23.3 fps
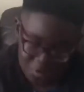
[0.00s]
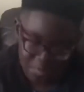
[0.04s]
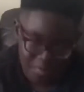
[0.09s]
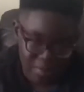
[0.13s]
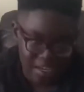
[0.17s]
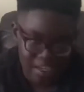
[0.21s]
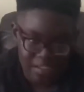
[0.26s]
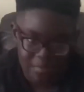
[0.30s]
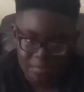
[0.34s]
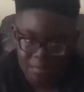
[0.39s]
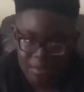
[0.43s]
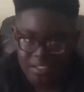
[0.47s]

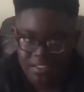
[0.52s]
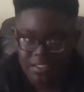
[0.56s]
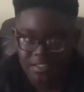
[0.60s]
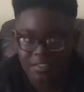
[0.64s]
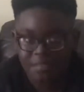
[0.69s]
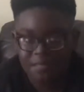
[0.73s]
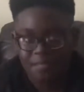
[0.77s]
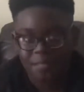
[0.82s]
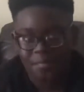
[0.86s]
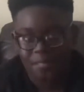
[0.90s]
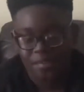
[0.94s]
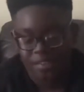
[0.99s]
bad, man.
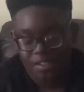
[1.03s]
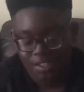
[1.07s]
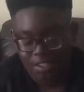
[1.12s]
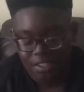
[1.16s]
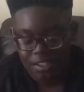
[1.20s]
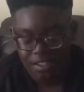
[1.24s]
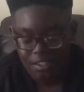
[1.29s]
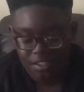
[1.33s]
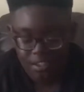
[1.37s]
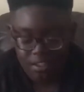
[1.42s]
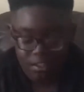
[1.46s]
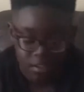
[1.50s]

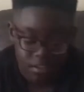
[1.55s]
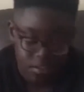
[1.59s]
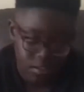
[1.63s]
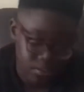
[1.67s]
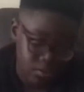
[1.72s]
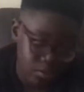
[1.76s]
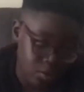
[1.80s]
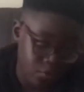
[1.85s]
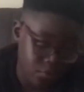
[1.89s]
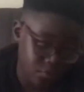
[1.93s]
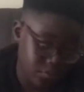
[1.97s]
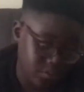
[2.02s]

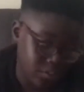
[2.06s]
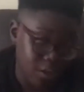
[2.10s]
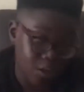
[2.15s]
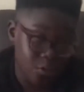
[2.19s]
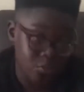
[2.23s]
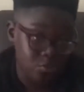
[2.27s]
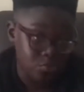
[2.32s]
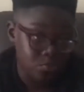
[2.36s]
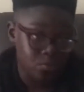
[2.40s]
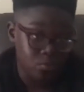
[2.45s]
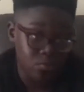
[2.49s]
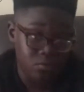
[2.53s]
Obviously,
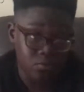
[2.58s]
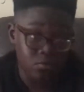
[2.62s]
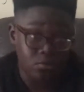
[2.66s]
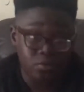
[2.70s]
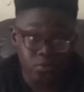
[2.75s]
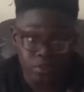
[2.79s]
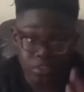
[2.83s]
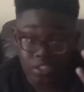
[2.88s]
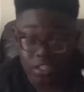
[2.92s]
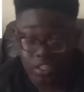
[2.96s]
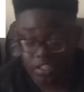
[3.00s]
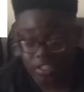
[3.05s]
Arsenal
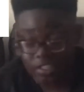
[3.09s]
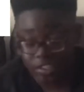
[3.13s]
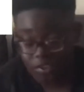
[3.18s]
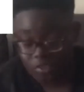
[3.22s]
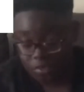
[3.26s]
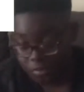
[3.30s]
were lucky to